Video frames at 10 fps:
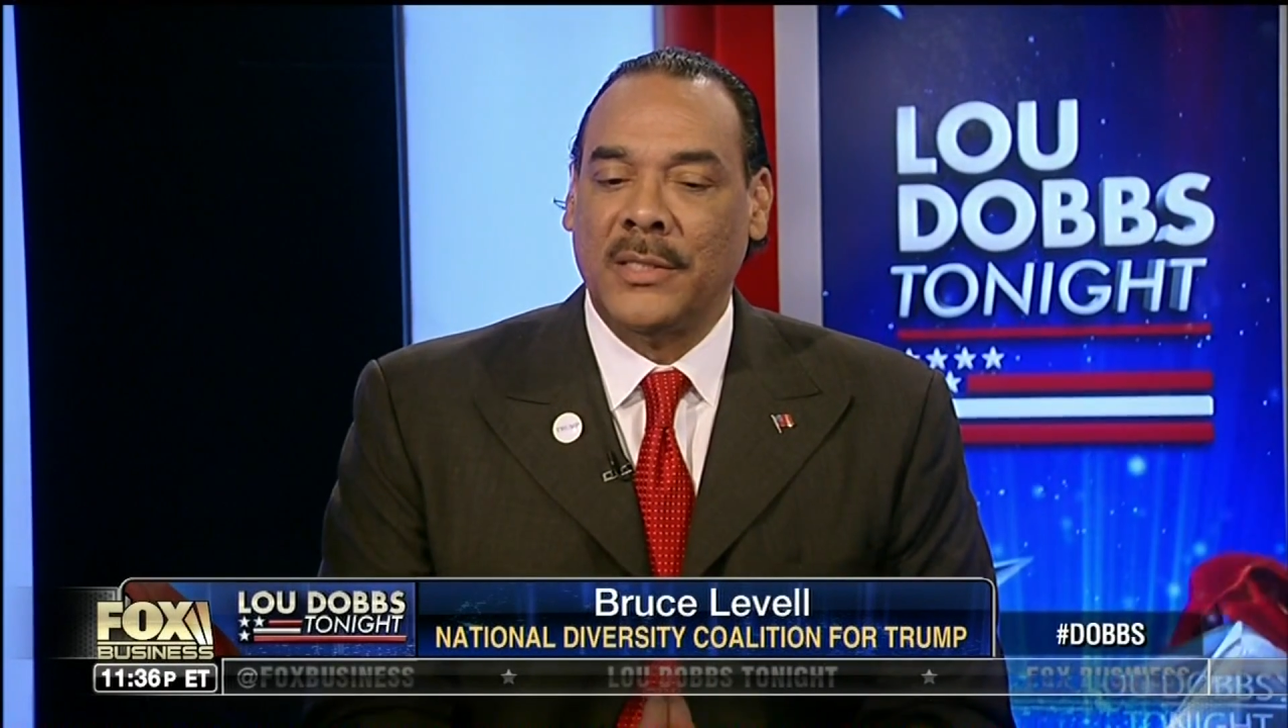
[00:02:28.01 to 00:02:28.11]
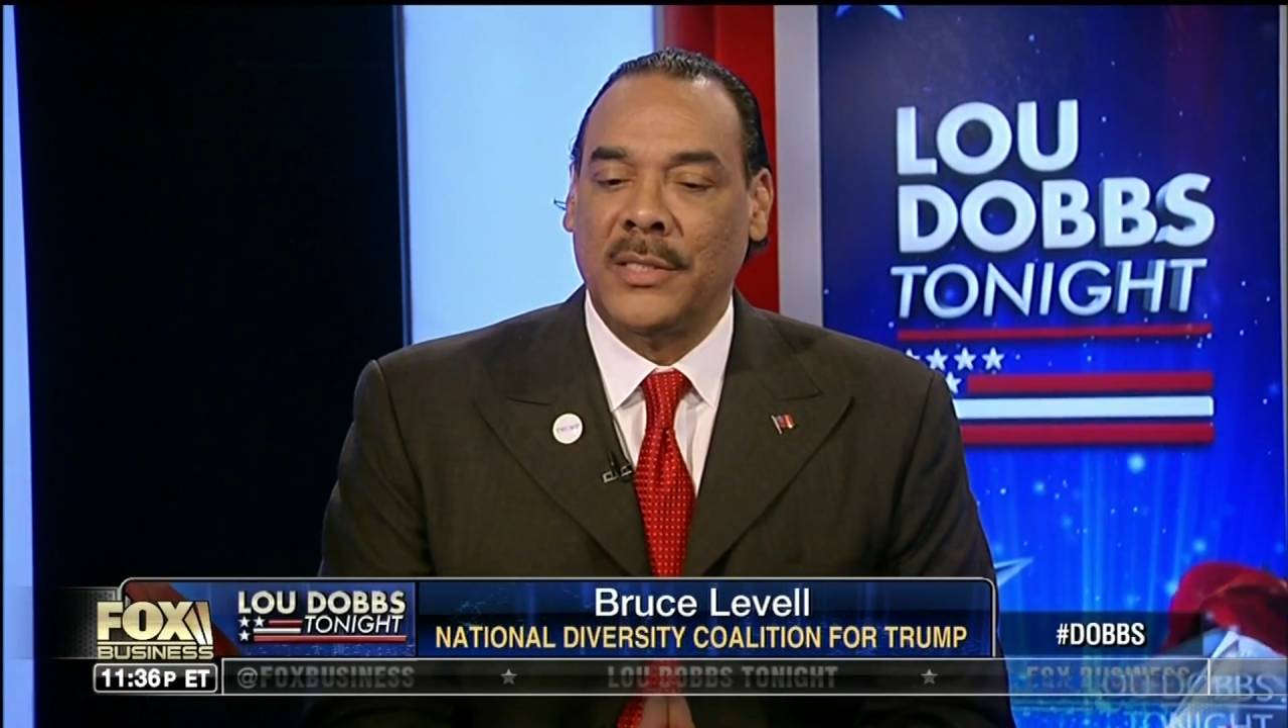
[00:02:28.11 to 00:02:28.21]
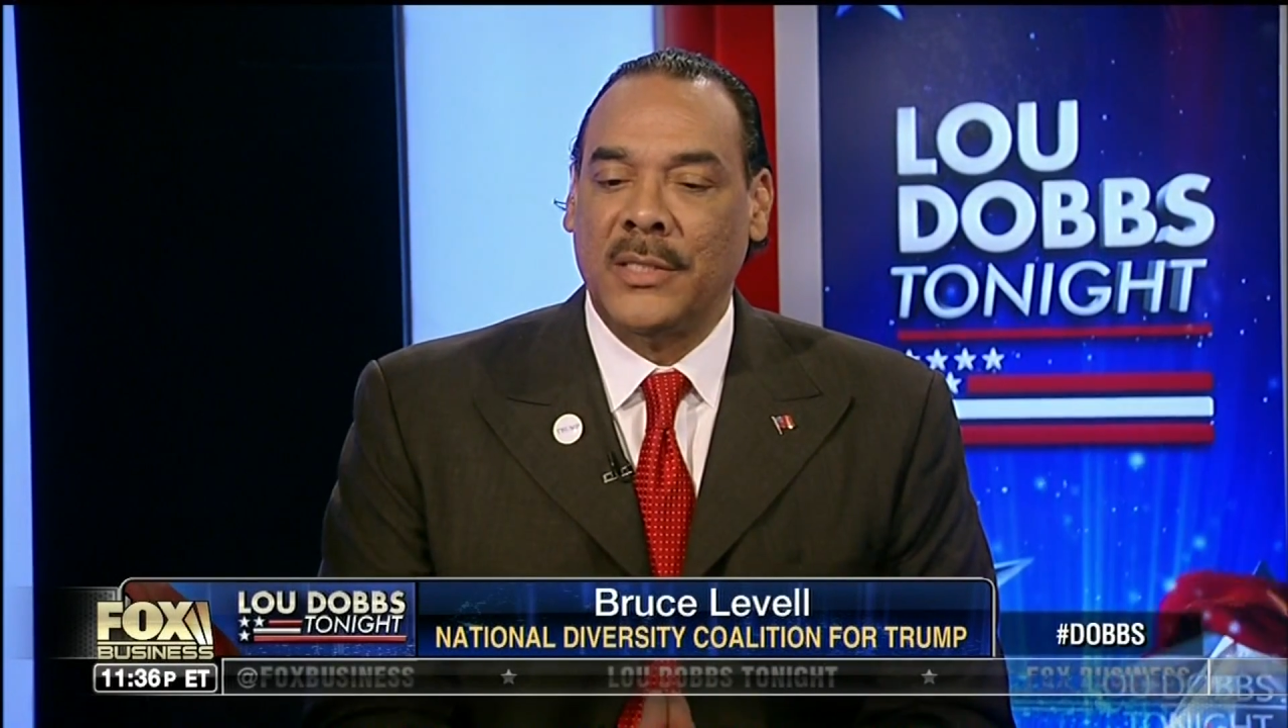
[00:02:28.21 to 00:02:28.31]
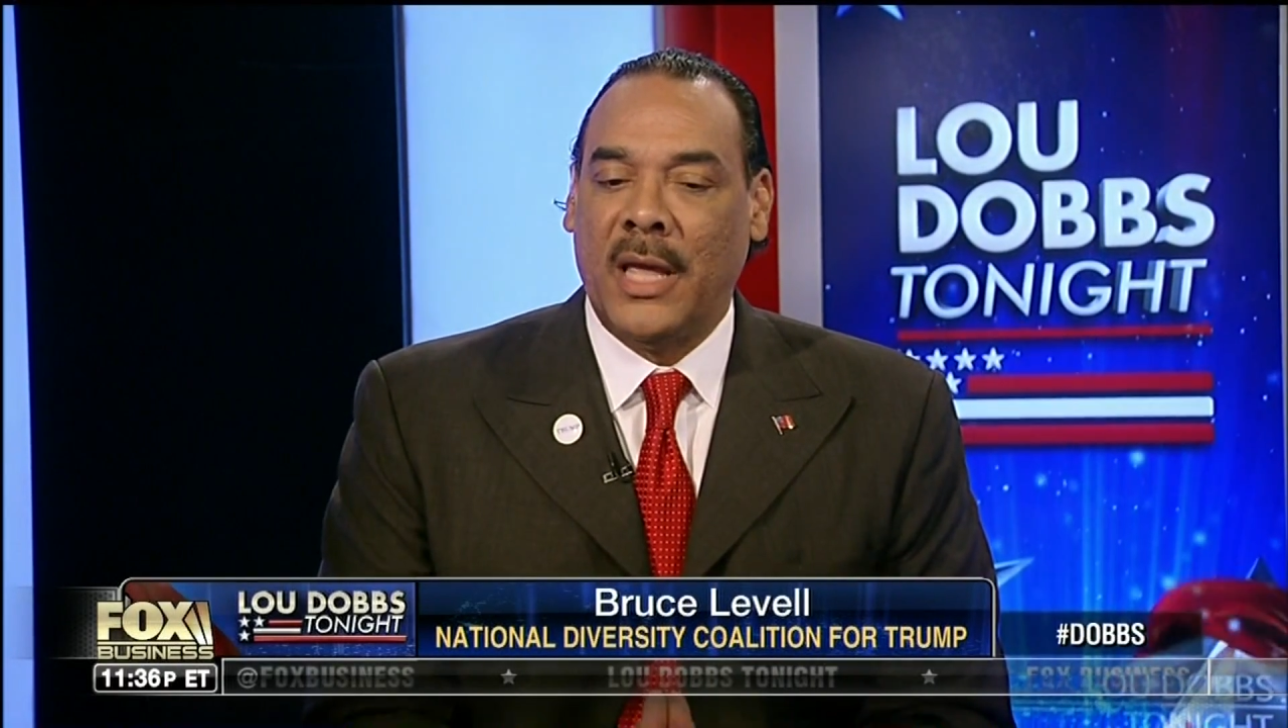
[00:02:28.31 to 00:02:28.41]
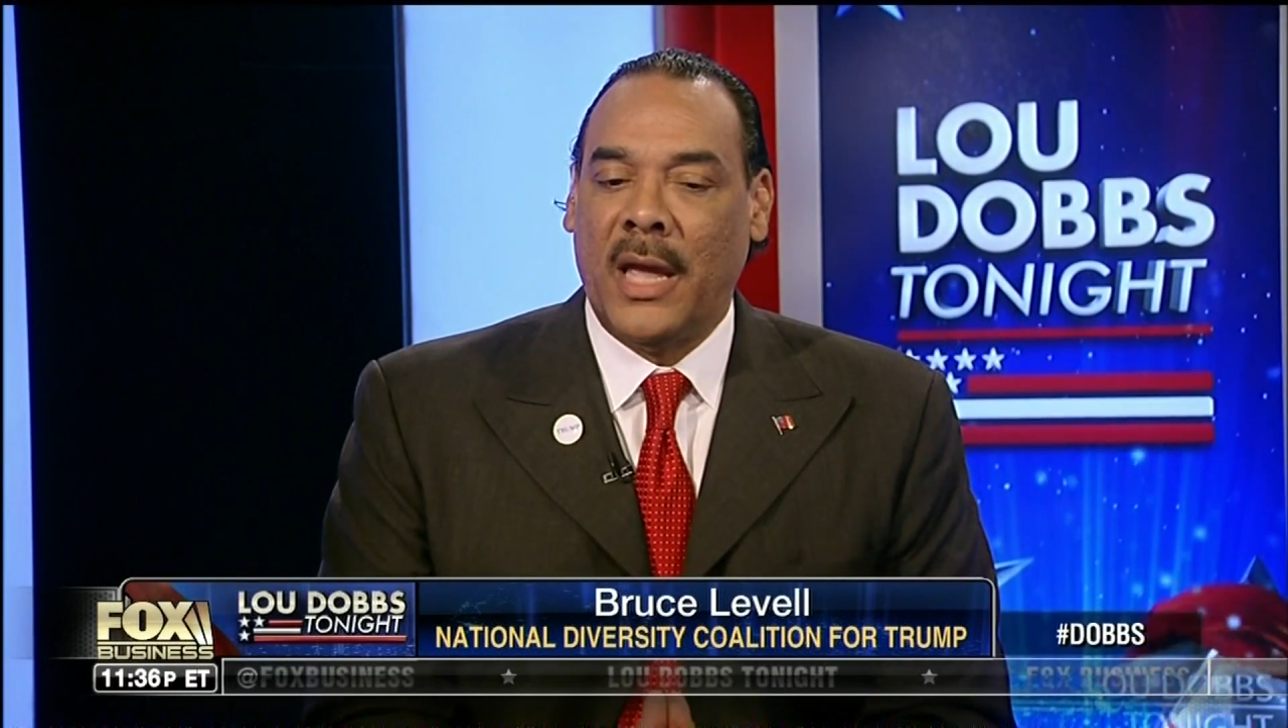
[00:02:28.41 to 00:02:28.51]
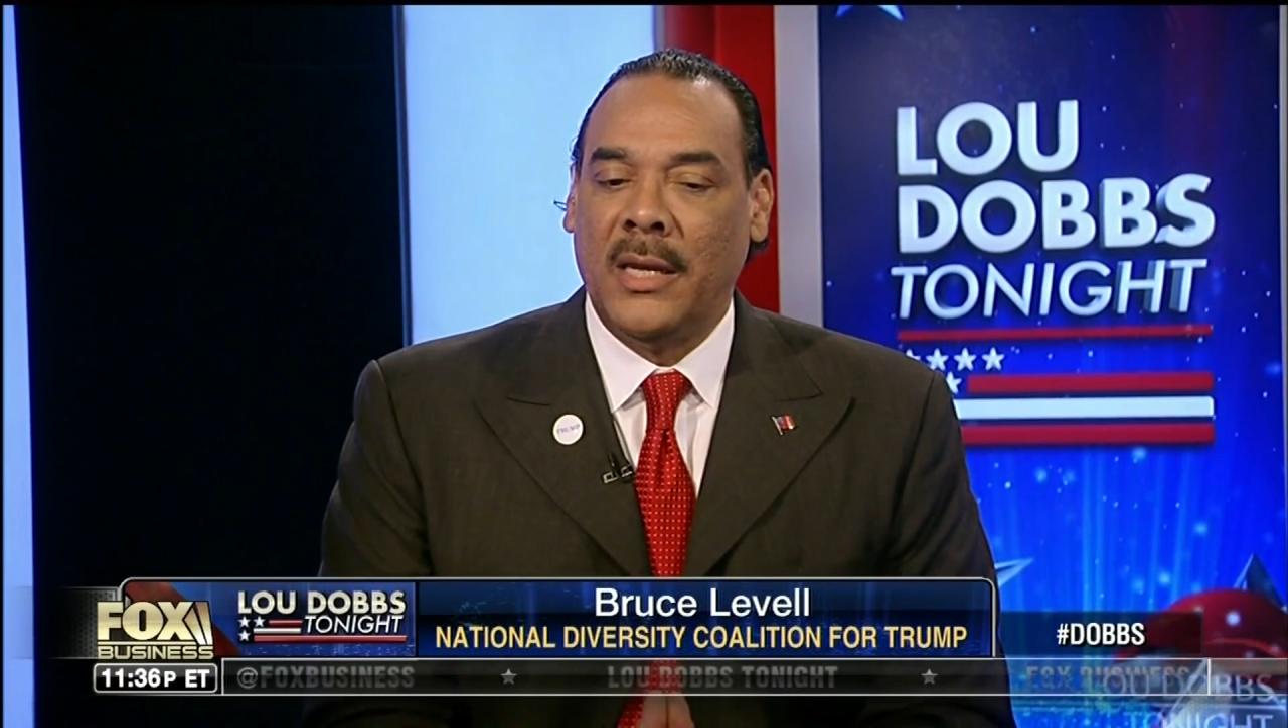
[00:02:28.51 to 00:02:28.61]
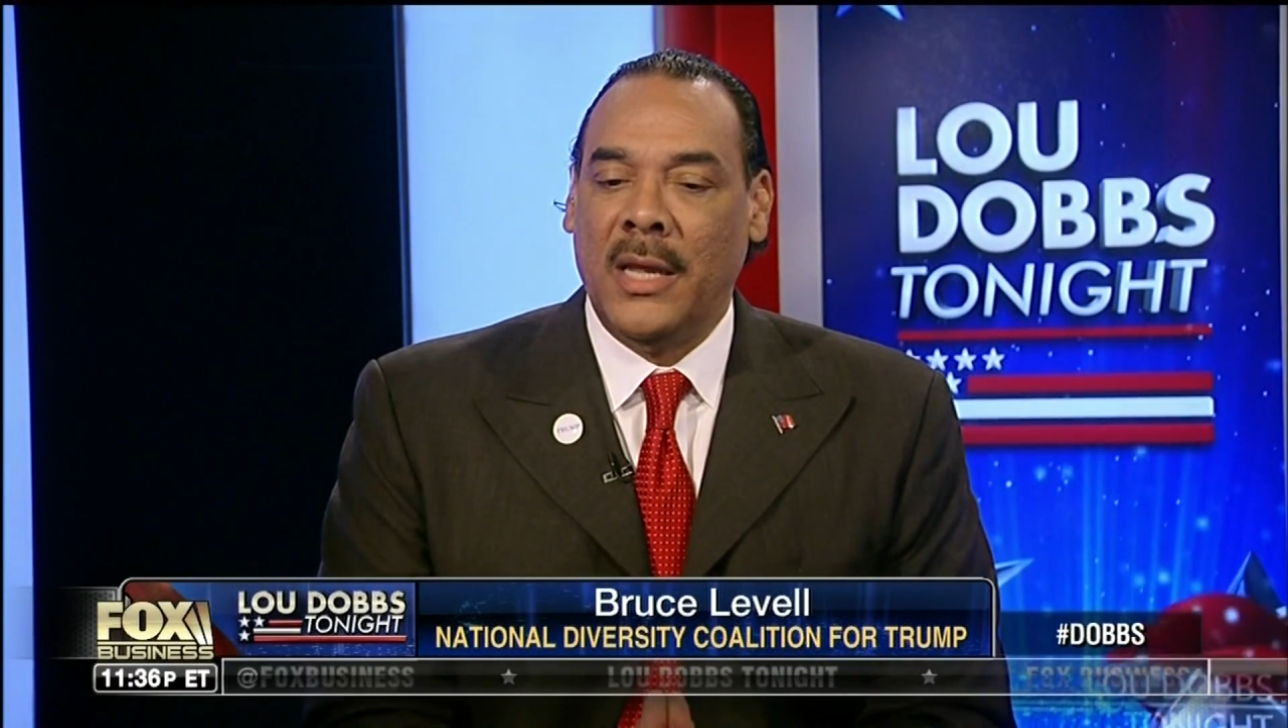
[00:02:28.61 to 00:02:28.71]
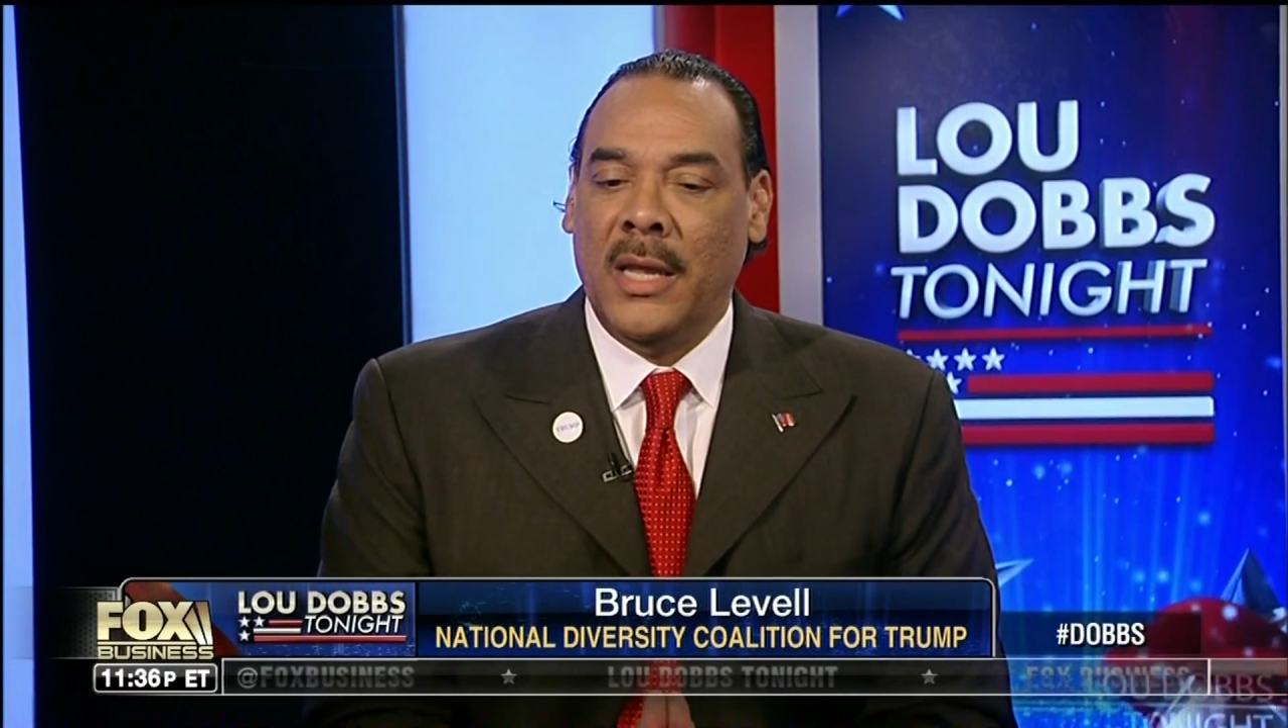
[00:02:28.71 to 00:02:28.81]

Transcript: is that